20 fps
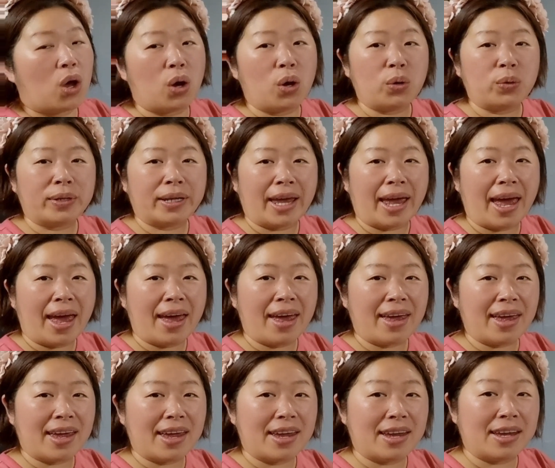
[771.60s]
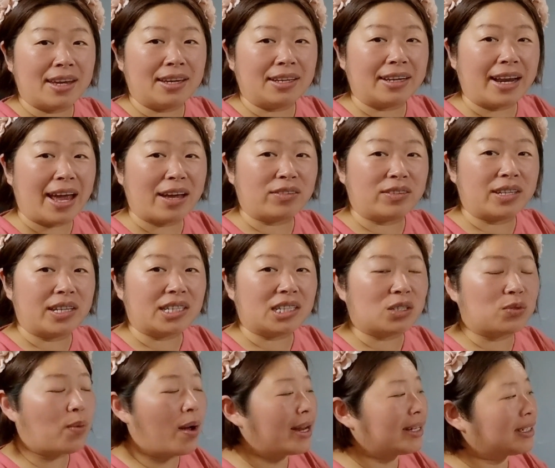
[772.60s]
Okay, now
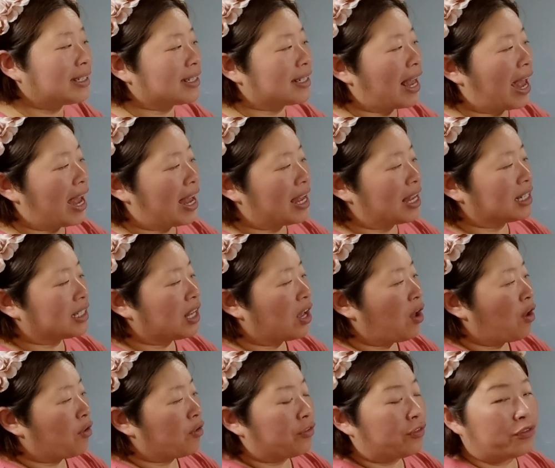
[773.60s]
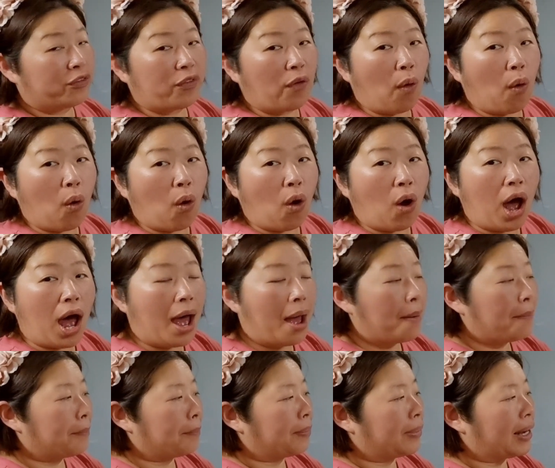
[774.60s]
this one says 4
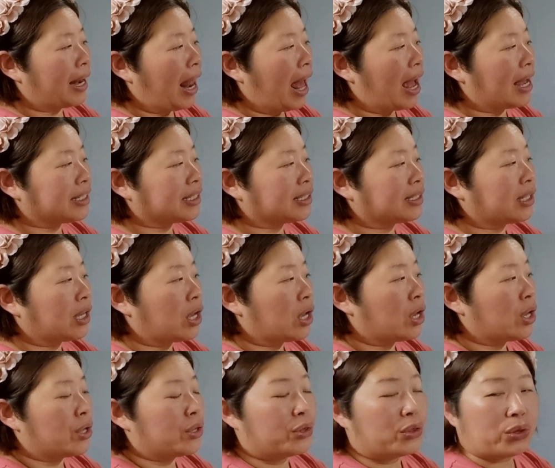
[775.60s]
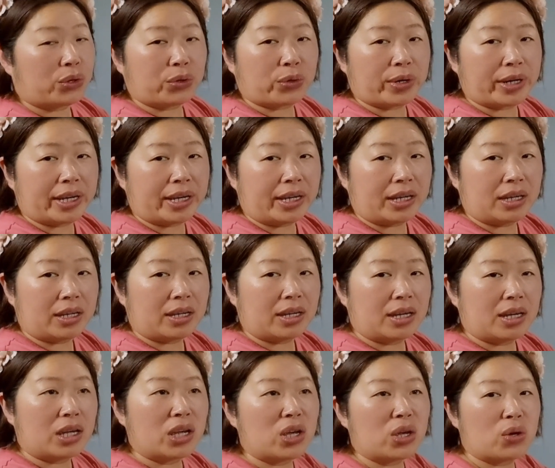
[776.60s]
plus 3
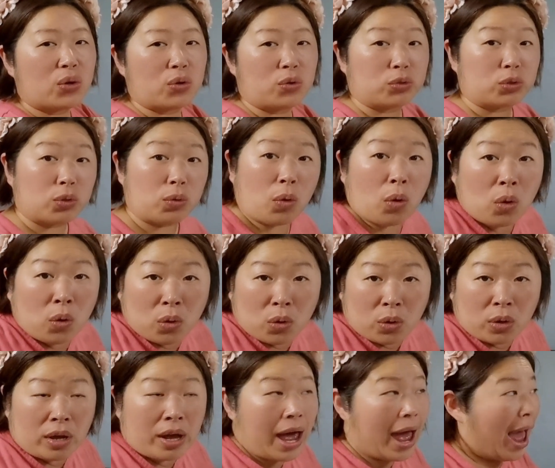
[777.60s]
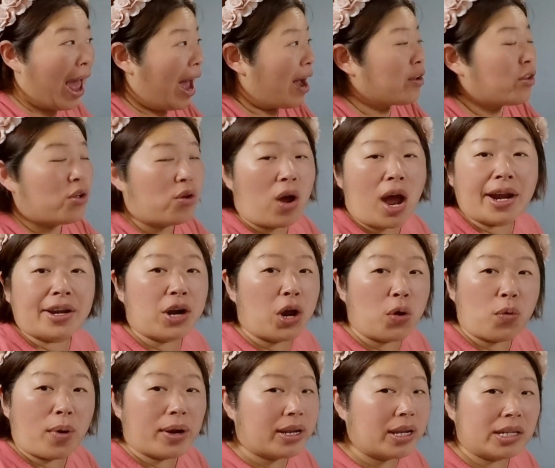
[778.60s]
equals. How do I
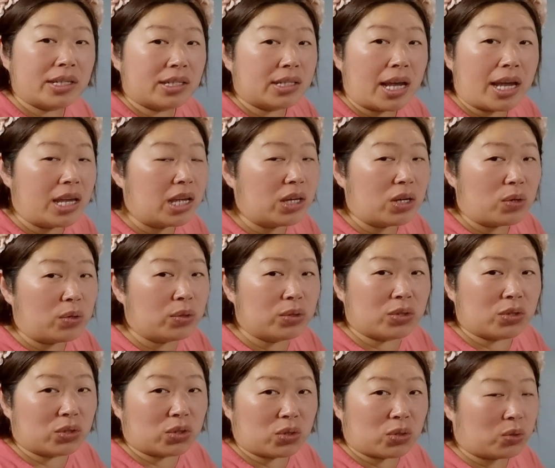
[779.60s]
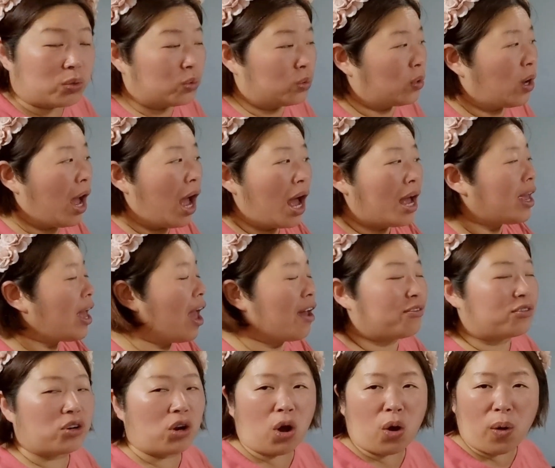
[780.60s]
know what it's equals to? I
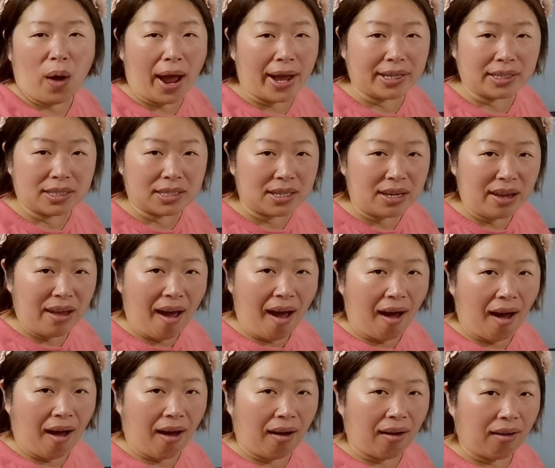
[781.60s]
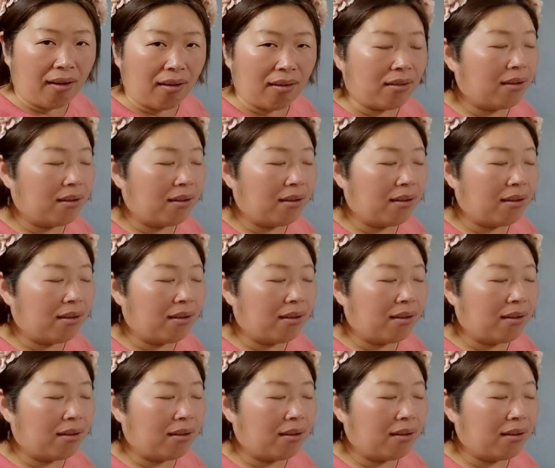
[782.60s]
have no idea.